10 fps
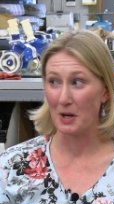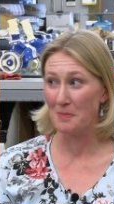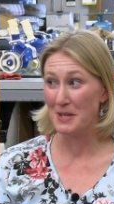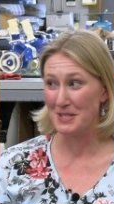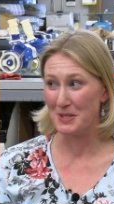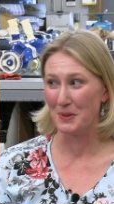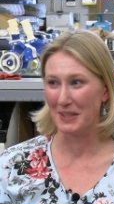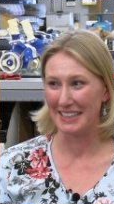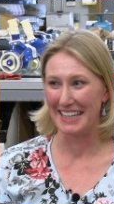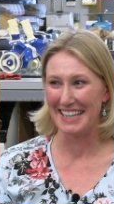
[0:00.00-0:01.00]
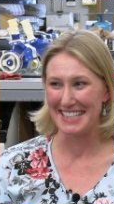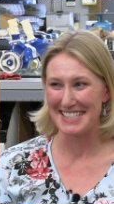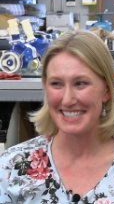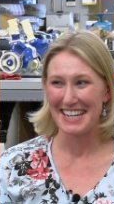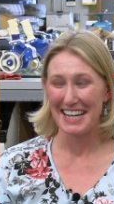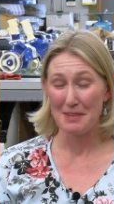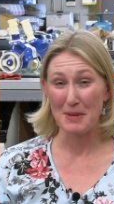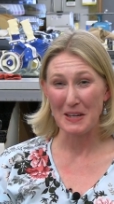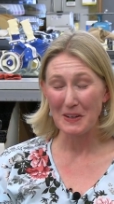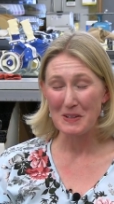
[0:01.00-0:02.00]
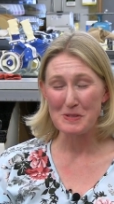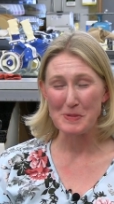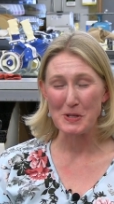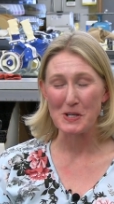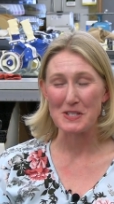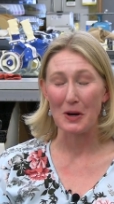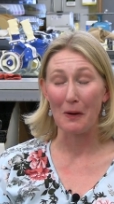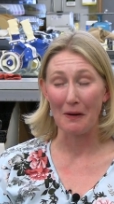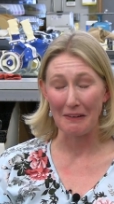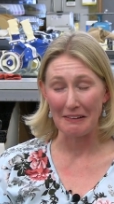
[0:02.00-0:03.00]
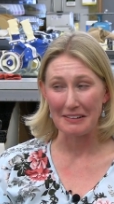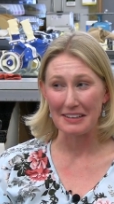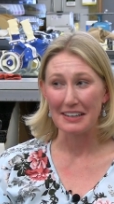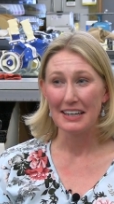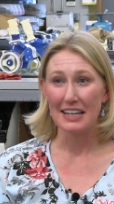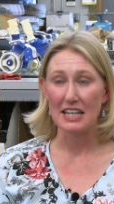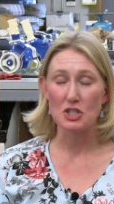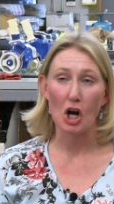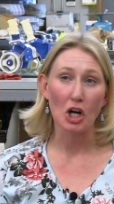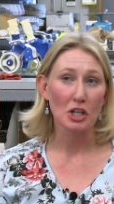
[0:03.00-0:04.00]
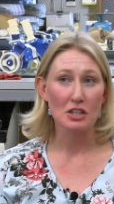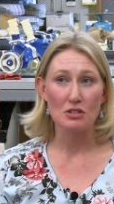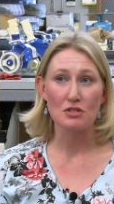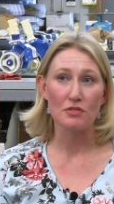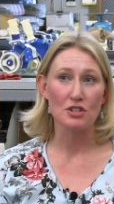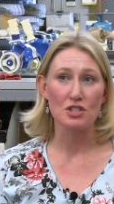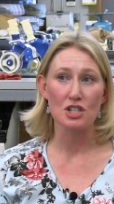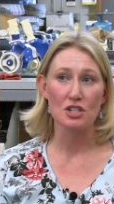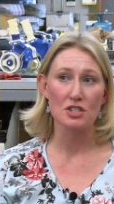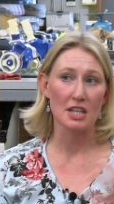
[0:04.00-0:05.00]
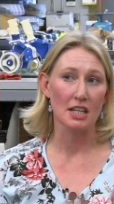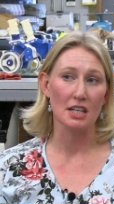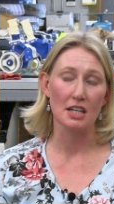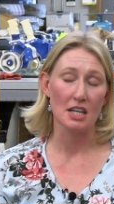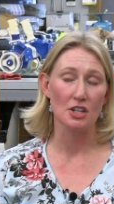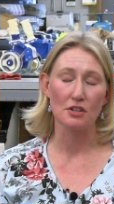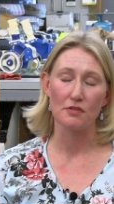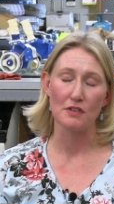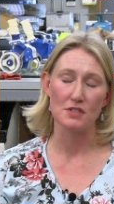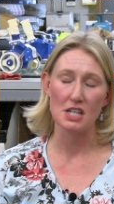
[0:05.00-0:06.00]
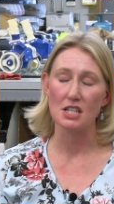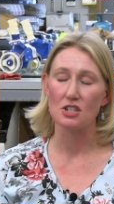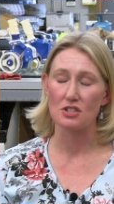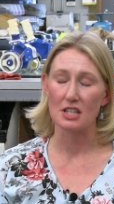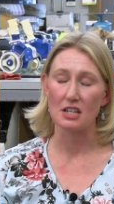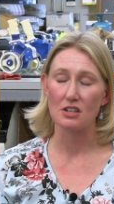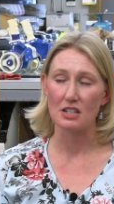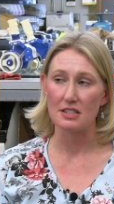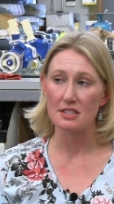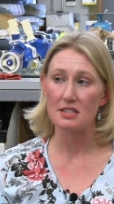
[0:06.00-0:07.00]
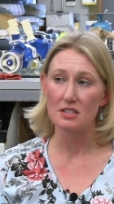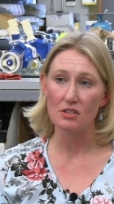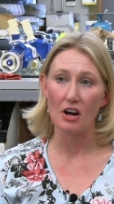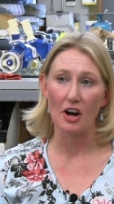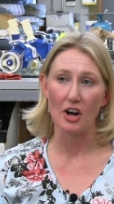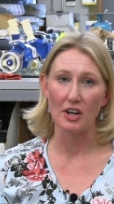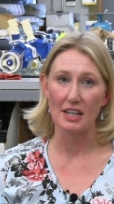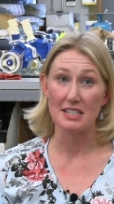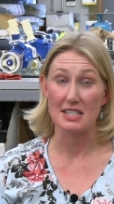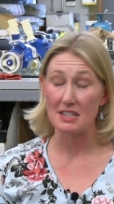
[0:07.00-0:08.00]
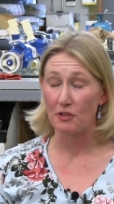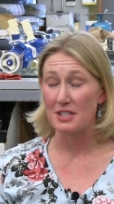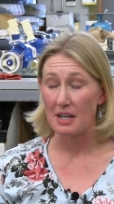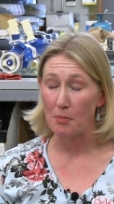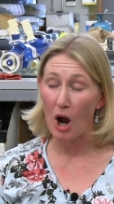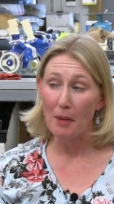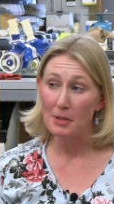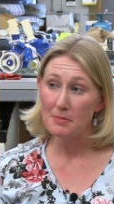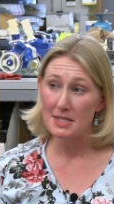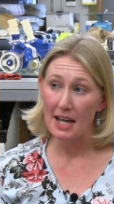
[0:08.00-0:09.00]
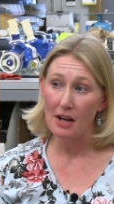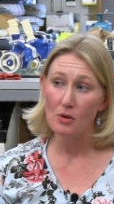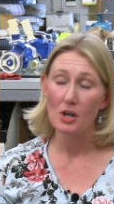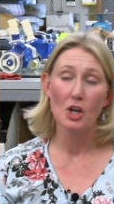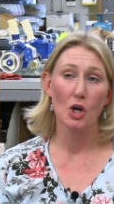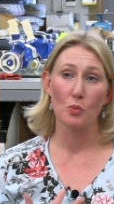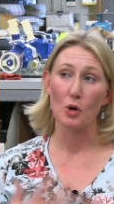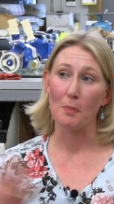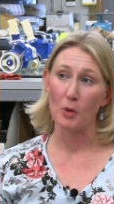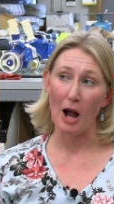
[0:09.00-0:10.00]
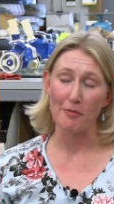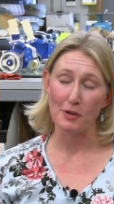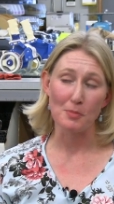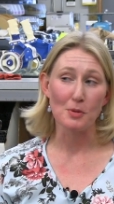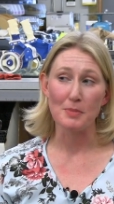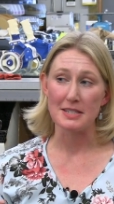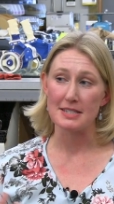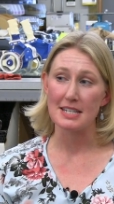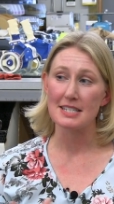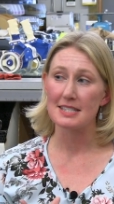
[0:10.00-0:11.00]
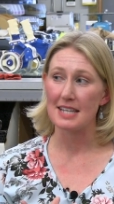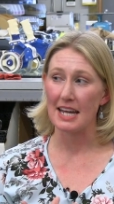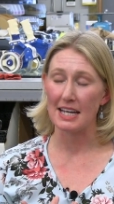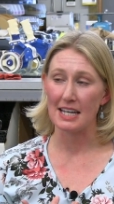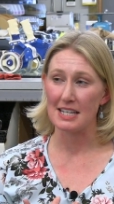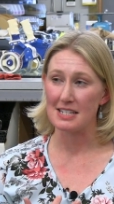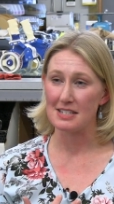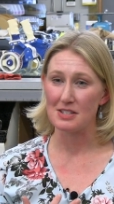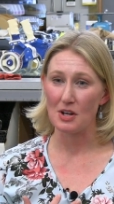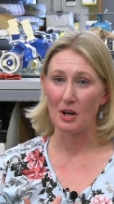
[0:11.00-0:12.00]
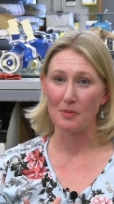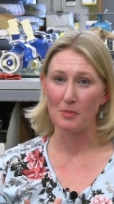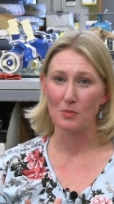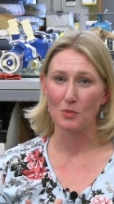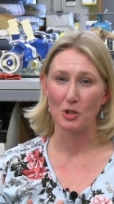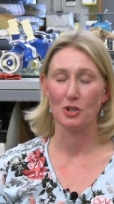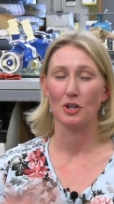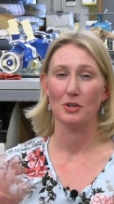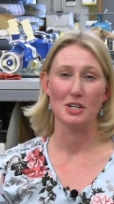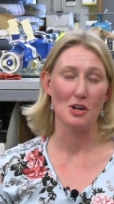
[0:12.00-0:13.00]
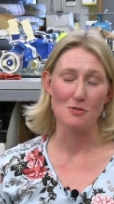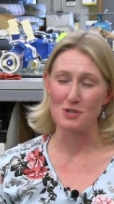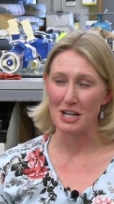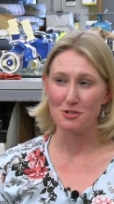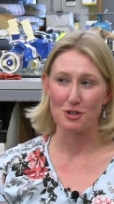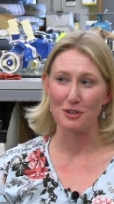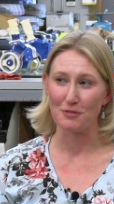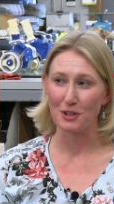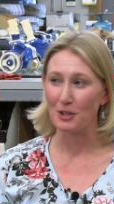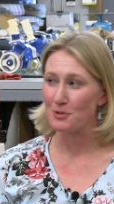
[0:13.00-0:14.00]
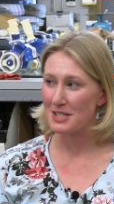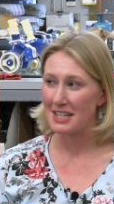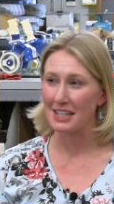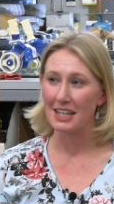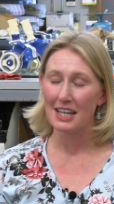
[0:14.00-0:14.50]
to be doing this? Being an entrepreneur is hard. Mm-hmm. It's hard in those first years, and here 15 years later, it's still hard. It's a different set of problems now. We're a profitable business, and we're in no danger of closing,